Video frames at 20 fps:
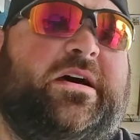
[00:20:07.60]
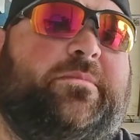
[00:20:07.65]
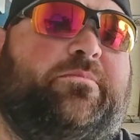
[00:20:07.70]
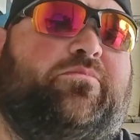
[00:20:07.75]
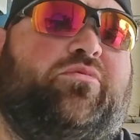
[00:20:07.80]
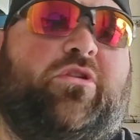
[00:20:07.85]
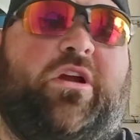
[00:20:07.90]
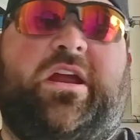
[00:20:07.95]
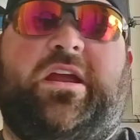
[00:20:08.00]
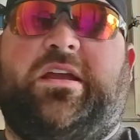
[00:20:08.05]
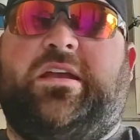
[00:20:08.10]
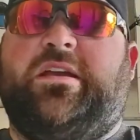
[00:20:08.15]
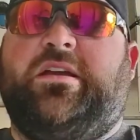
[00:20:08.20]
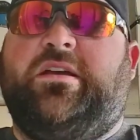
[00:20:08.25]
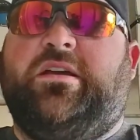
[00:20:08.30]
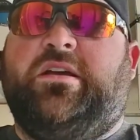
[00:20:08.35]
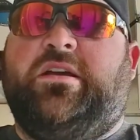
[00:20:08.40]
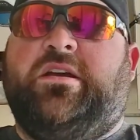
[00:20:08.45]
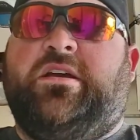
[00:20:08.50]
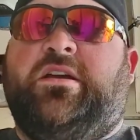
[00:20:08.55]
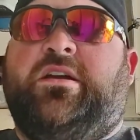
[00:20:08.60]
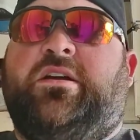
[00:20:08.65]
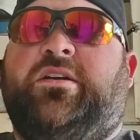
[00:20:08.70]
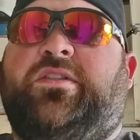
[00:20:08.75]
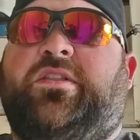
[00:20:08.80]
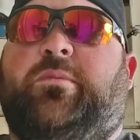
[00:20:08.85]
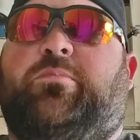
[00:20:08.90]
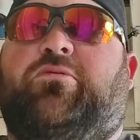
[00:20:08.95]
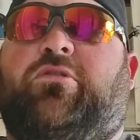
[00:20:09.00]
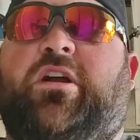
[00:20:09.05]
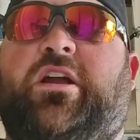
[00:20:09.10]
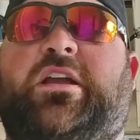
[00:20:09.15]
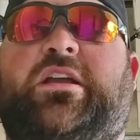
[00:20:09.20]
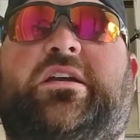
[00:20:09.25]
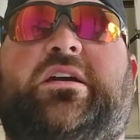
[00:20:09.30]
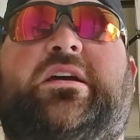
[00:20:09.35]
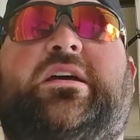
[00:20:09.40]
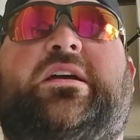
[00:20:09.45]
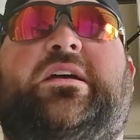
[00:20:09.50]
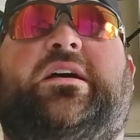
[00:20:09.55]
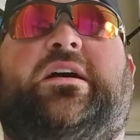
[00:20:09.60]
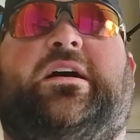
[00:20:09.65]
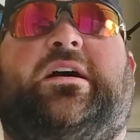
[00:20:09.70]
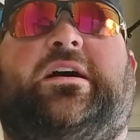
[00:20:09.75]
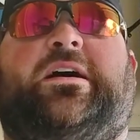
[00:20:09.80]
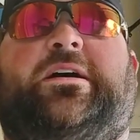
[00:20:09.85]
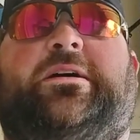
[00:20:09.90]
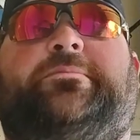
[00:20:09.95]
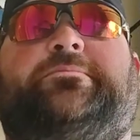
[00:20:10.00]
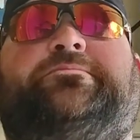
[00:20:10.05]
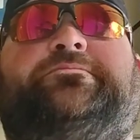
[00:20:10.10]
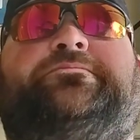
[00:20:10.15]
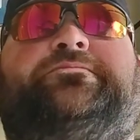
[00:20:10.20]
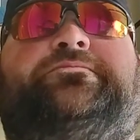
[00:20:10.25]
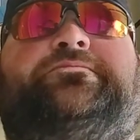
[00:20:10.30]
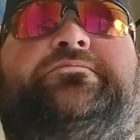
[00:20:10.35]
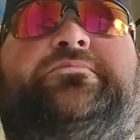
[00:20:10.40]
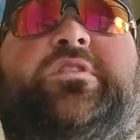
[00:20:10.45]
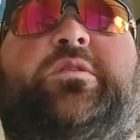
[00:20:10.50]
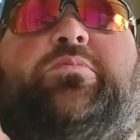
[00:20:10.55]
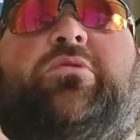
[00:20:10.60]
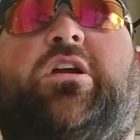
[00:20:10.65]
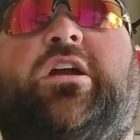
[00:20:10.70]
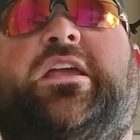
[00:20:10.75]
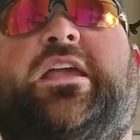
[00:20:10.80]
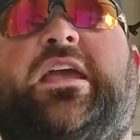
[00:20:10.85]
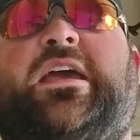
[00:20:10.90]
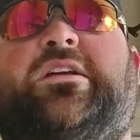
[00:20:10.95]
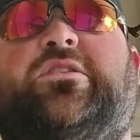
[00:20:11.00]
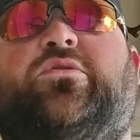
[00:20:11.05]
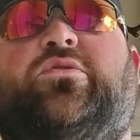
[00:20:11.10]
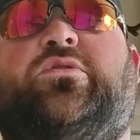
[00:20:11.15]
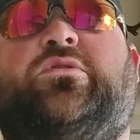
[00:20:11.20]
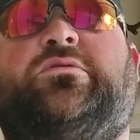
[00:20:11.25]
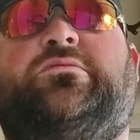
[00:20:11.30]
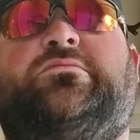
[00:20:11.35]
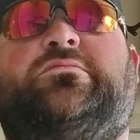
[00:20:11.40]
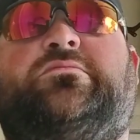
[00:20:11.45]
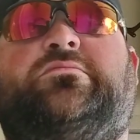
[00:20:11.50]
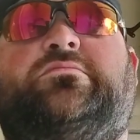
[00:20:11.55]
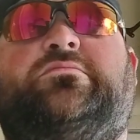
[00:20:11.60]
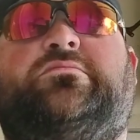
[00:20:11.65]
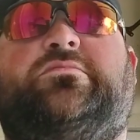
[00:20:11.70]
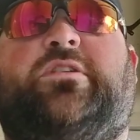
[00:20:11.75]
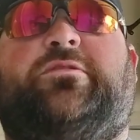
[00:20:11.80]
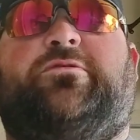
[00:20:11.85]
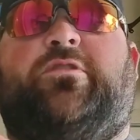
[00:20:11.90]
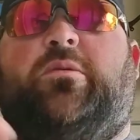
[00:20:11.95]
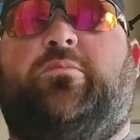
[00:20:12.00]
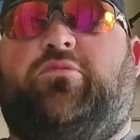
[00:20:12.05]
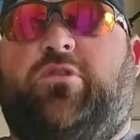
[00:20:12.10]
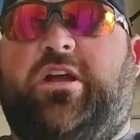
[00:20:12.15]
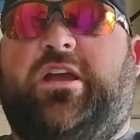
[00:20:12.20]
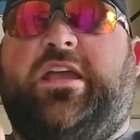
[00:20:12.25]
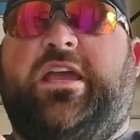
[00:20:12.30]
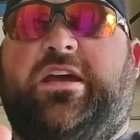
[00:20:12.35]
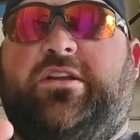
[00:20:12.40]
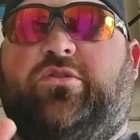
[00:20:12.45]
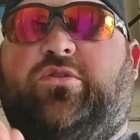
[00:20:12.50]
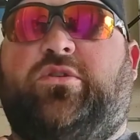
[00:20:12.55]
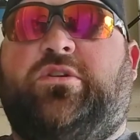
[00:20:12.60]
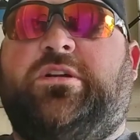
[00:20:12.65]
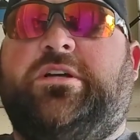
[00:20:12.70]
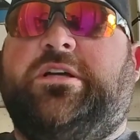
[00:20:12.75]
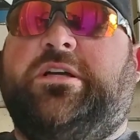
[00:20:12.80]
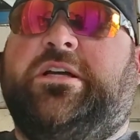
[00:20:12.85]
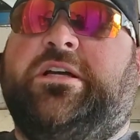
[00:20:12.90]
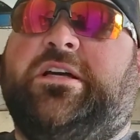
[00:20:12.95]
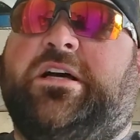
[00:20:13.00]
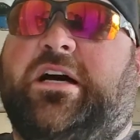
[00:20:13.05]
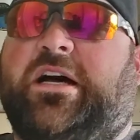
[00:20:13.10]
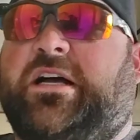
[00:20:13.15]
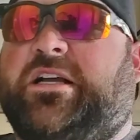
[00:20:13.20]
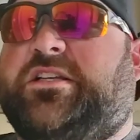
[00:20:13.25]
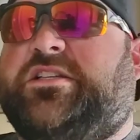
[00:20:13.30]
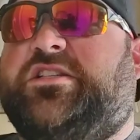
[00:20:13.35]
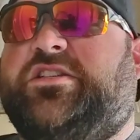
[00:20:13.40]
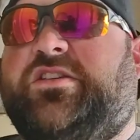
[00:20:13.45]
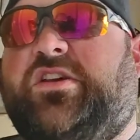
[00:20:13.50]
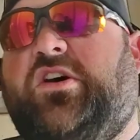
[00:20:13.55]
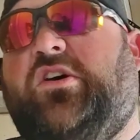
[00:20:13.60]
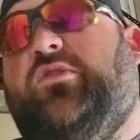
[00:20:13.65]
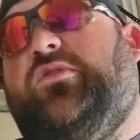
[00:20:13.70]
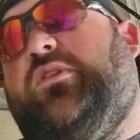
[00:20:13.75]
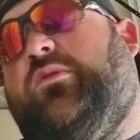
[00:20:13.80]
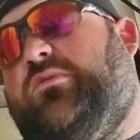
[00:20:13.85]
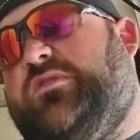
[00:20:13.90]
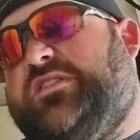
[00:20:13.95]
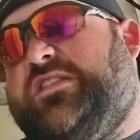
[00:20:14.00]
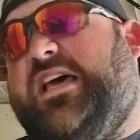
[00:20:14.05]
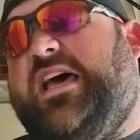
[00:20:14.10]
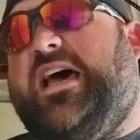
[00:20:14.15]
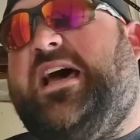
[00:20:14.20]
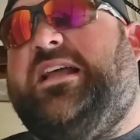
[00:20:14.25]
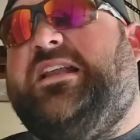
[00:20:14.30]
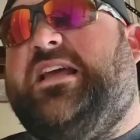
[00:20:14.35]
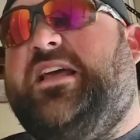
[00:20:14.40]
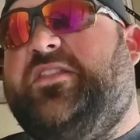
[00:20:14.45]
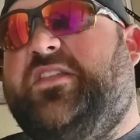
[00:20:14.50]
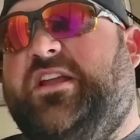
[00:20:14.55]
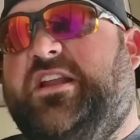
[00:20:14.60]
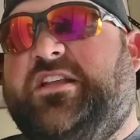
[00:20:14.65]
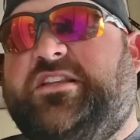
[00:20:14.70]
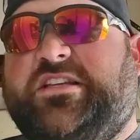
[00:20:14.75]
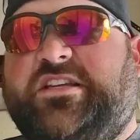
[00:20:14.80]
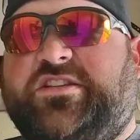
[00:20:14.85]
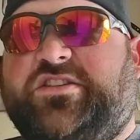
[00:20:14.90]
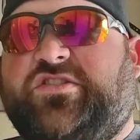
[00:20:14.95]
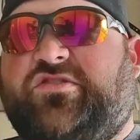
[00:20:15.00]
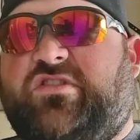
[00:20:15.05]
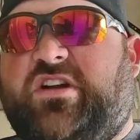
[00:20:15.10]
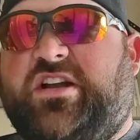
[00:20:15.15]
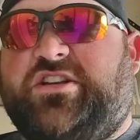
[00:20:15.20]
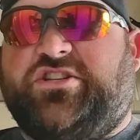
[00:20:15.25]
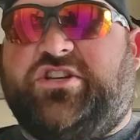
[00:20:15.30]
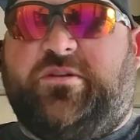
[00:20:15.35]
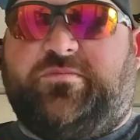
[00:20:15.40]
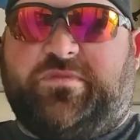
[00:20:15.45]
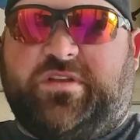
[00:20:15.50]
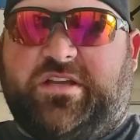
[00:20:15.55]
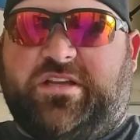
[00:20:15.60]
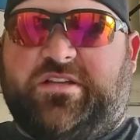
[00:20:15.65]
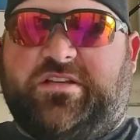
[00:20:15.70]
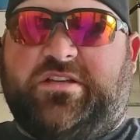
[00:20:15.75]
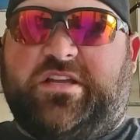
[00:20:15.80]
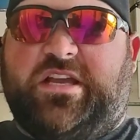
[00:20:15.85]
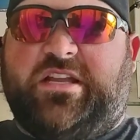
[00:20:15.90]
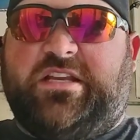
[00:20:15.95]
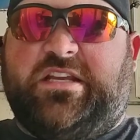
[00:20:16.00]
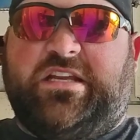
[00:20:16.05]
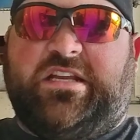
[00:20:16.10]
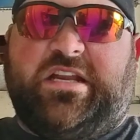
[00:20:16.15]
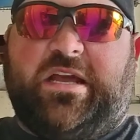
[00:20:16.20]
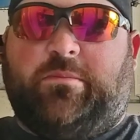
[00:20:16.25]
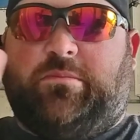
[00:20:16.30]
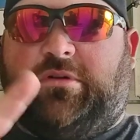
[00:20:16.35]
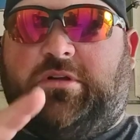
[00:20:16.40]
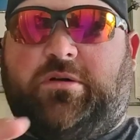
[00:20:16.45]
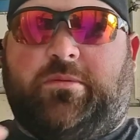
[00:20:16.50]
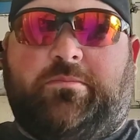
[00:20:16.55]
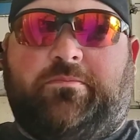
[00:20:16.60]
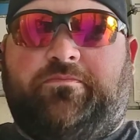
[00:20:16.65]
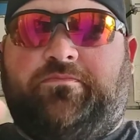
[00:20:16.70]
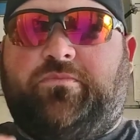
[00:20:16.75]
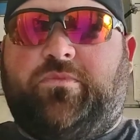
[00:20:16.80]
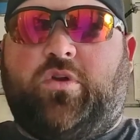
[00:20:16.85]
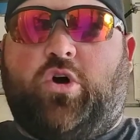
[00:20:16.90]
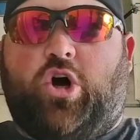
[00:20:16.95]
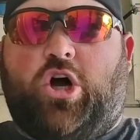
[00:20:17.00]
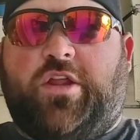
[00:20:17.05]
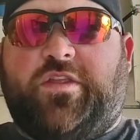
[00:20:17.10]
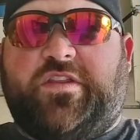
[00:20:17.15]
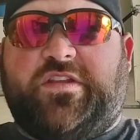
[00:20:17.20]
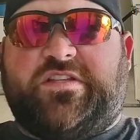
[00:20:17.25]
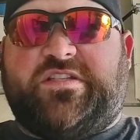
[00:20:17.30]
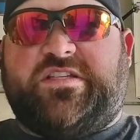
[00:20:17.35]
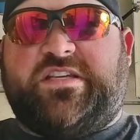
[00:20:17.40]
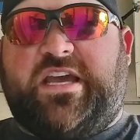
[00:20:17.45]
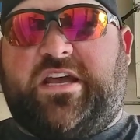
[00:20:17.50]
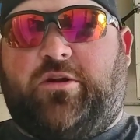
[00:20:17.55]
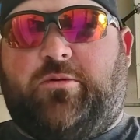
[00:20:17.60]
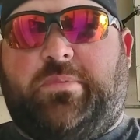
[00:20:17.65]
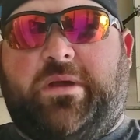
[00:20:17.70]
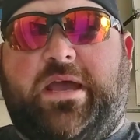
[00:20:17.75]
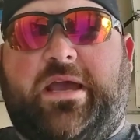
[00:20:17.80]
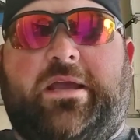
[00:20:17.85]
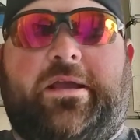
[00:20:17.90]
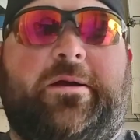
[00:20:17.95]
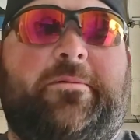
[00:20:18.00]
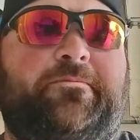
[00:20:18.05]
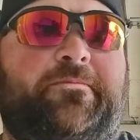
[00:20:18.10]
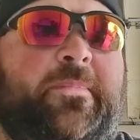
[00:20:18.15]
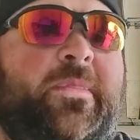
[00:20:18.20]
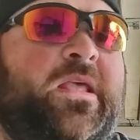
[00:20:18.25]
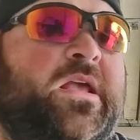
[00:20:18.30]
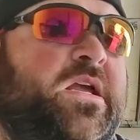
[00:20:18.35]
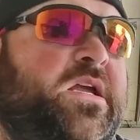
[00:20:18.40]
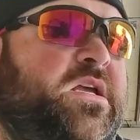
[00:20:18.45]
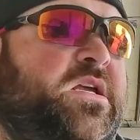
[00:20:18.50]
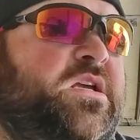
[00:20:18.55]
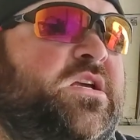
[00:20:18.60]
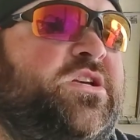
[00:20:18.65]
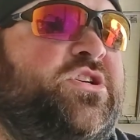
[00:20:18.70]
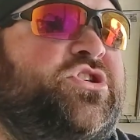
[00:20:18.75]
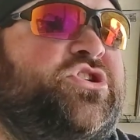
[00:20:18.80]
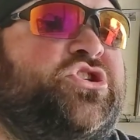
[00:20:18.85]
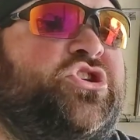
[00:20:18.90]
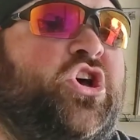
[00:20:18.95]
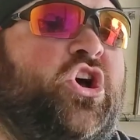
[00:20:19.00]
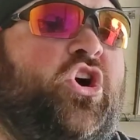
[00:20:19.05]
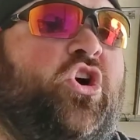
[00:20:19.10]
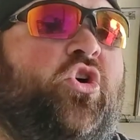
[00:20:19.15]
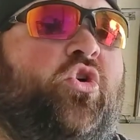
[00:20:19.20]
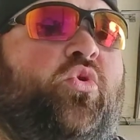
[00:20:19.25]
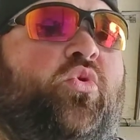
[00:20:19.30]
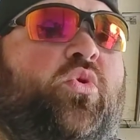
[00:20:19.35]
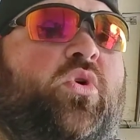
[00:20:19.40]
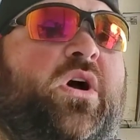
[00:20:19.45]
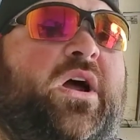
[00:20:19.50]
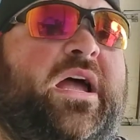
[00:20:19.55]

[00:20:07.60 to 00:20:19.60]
break the brake handle, the front brake handle. So there was that, and then it did scratch up the Indian emblem on the saddlebag. So,